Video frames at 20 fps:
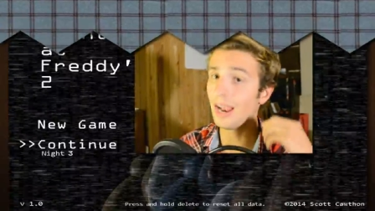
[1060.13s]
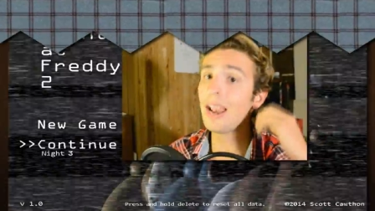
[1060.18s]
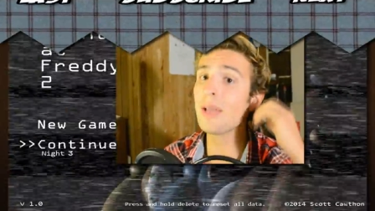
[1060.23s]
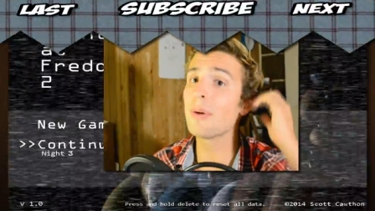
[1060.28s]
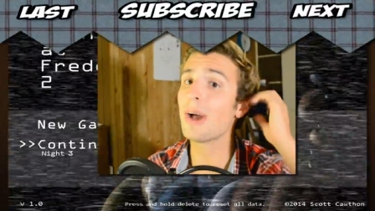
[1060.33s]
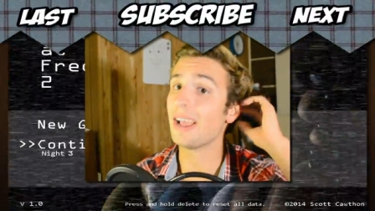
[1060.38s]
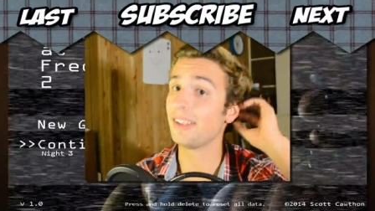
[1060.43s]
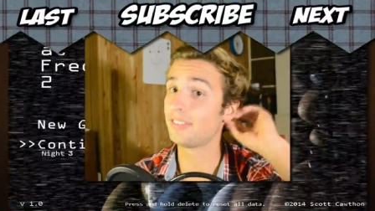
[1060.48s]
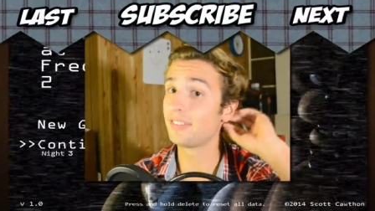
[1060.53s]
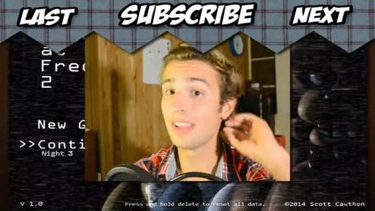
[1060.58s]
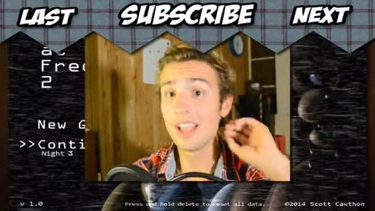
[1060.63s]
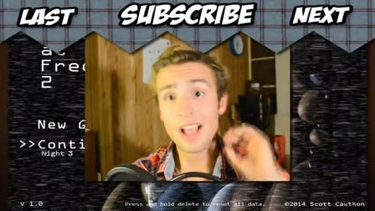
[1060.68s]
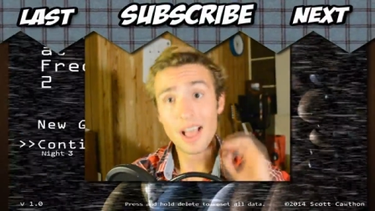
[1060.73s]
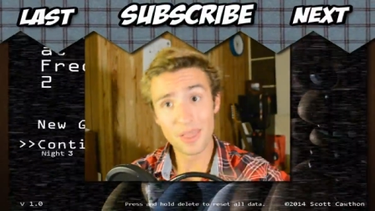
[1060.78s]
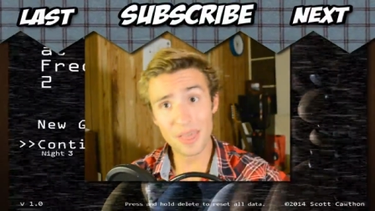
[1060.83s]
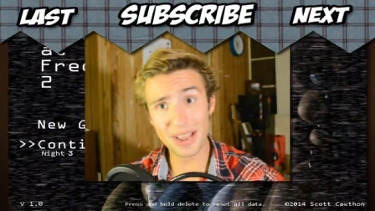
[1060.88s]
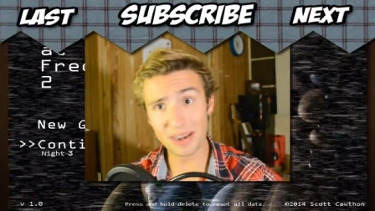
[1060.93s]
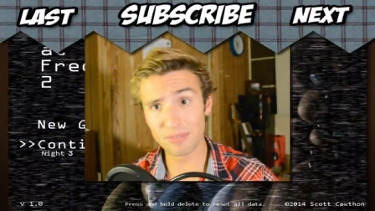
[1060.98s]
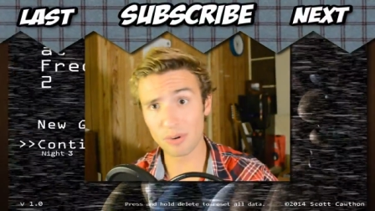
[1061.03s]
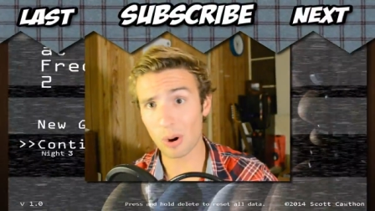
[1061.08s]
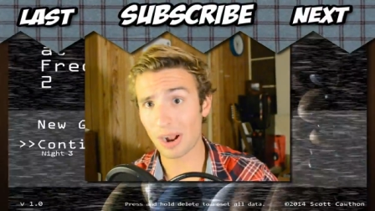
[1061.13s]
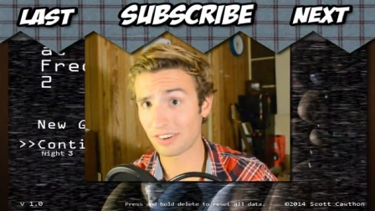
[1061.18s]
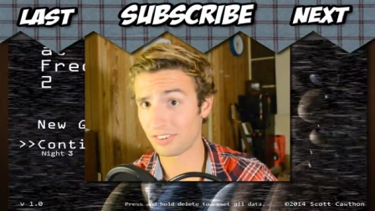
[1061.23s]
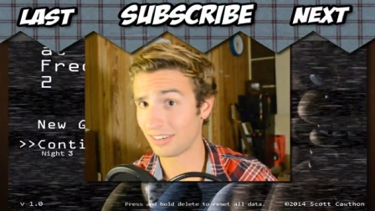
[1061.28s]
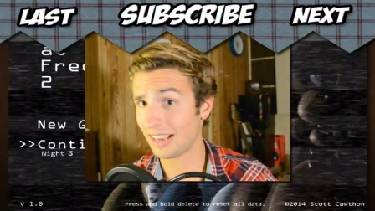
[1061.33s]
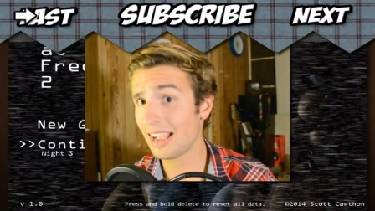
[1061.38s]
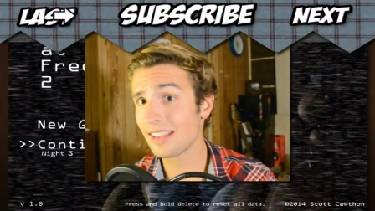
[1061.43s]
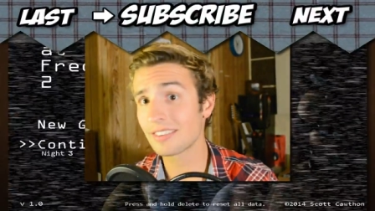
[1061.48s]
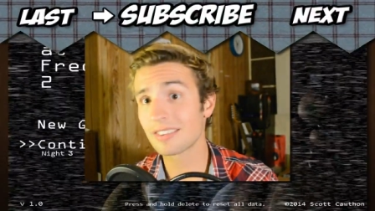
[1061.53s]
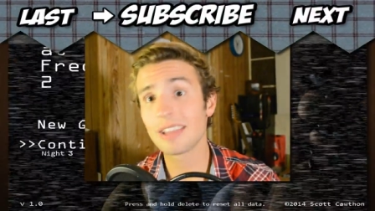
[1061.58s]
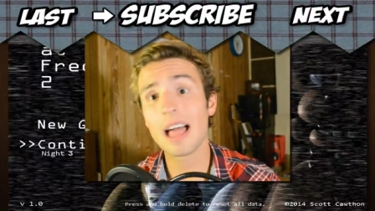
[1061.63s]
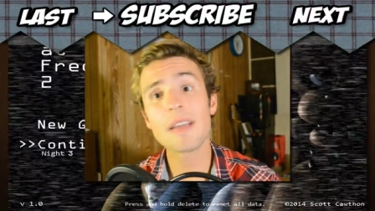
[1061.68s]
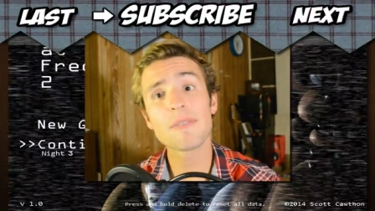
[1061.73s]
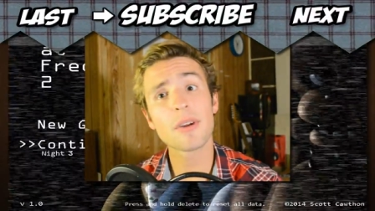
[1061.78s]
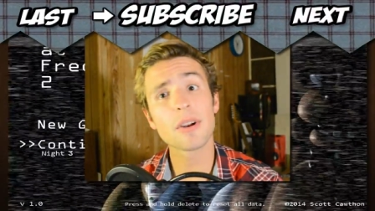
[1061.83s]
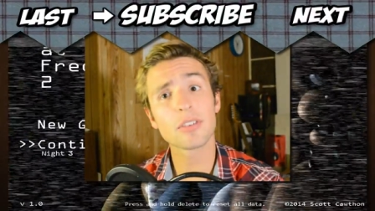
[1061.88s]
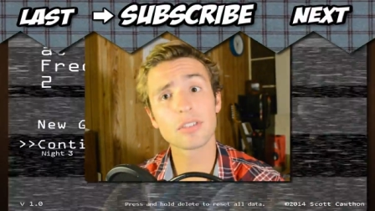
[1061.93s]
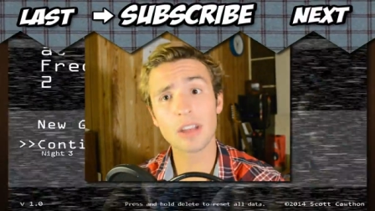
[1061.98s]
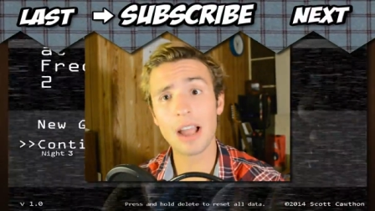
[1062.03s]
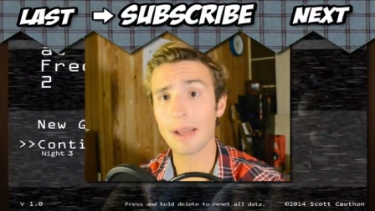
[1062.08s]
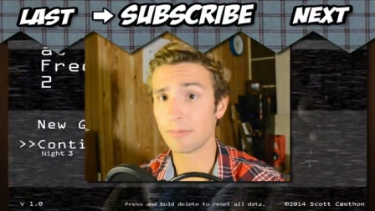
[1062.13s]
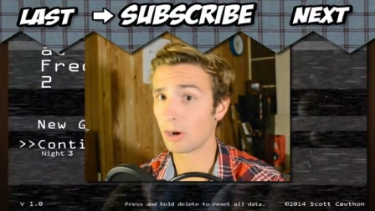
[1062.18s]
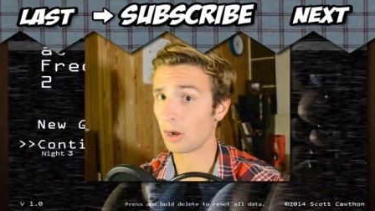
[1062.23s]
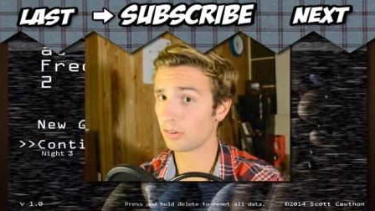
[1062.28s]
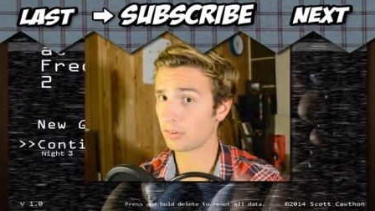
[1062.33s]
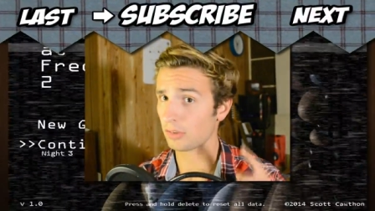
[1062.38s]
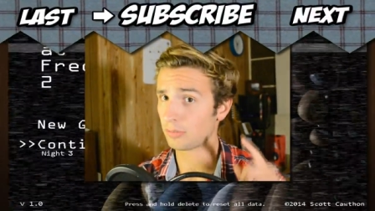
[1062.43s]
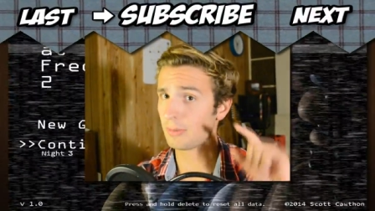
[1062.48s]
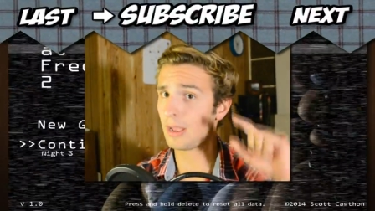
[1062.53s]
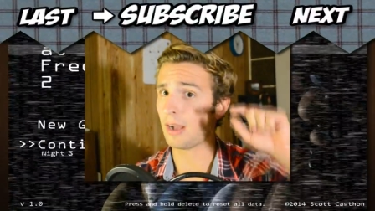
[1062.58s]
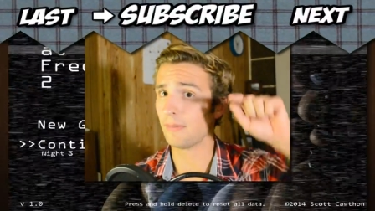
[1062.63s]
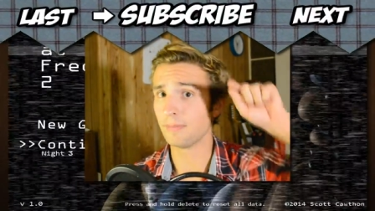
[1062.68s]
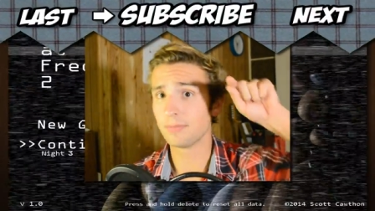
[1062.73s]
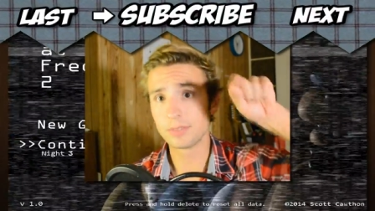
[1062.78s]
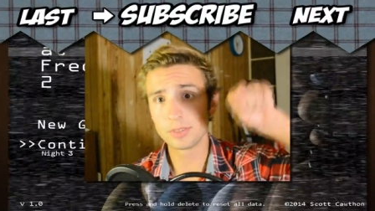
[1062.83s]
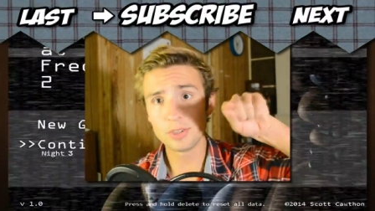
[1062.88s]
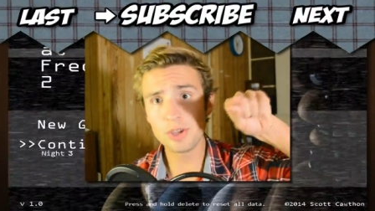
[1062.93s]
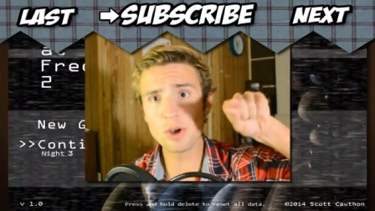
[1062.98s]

Anyways, thank you for watching, guys. Like, favorite, subscribe, all trust me out.